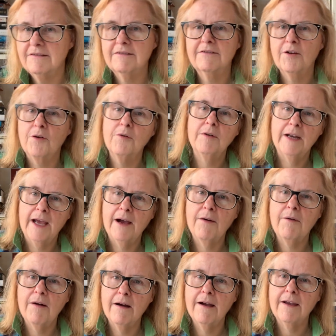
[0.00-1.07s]
So
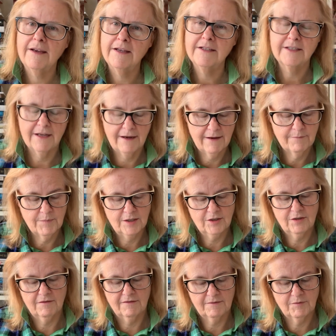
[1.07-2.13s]
now I can tie up my
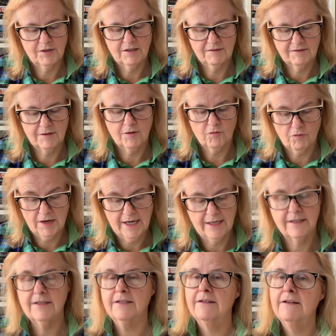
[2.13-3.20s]
shoes, which is a
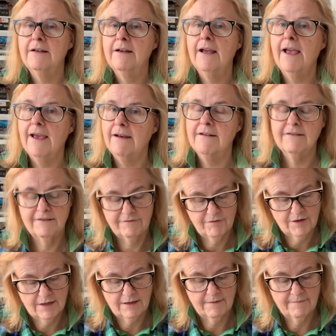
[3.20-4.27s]
great
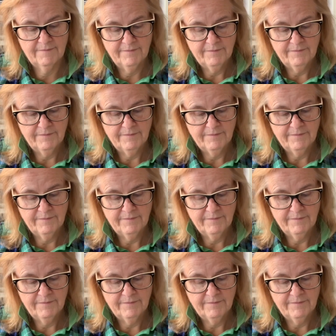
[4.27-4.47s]
NSV.